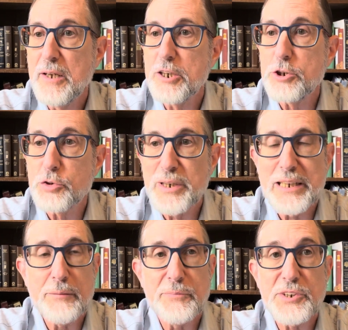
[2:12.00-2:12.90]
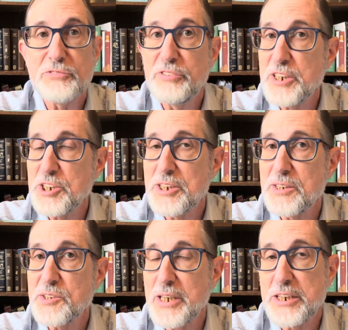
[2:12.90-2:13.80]
dreams,
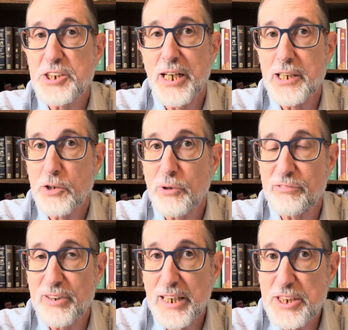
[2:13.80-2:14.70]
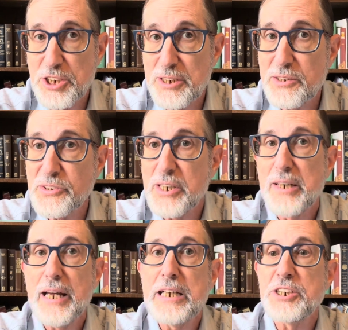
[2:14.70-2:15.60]
visions, angelic revelations,
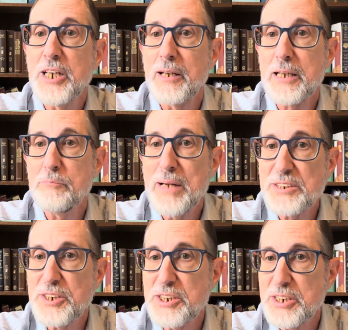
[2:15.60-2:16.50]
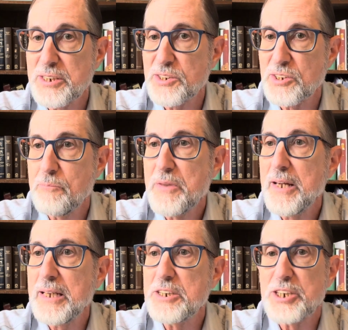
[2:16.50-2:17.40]
angelic messages,
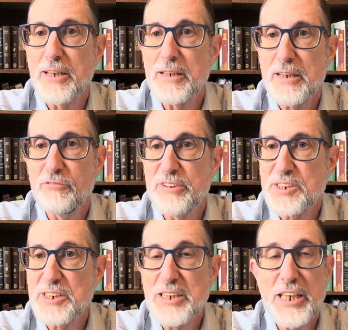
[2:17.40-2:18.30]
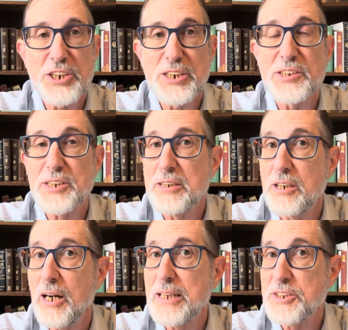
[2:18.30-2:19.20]
angelic visitations, and
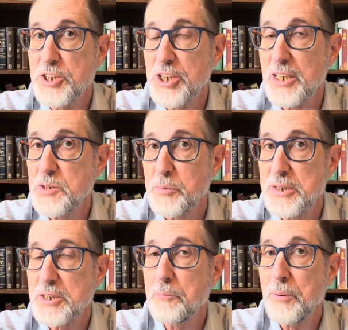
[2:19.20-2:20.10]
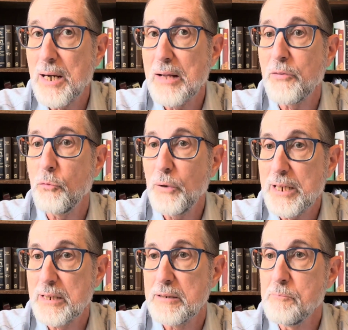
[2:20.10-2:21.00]
God's judgment upon the
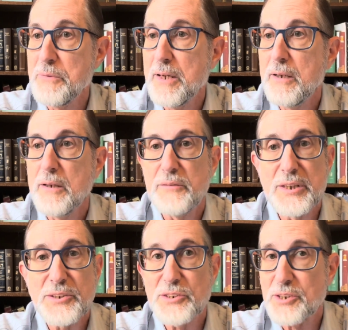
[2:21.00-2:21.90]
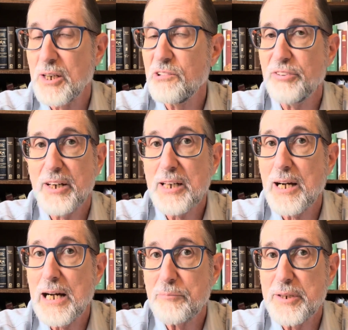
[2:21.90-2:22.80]
wicked. This is all very
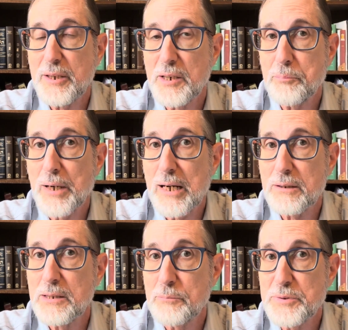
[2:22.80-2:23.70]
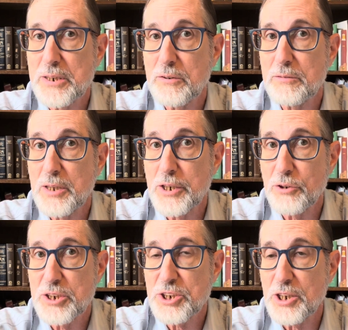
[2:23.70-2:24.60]
common in apocalyptic
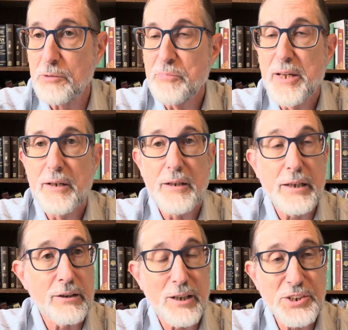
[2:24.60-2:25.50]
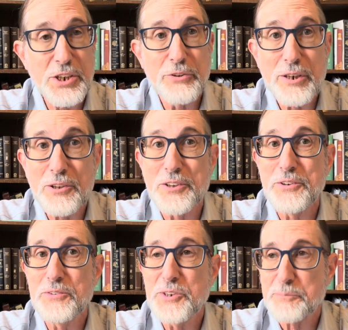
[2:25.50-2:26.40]
literature. It also
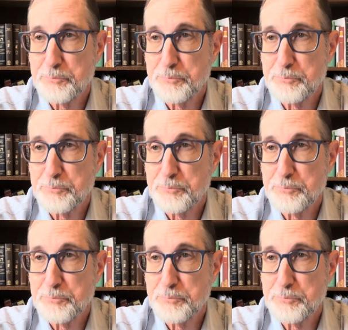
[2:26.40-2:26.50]
includes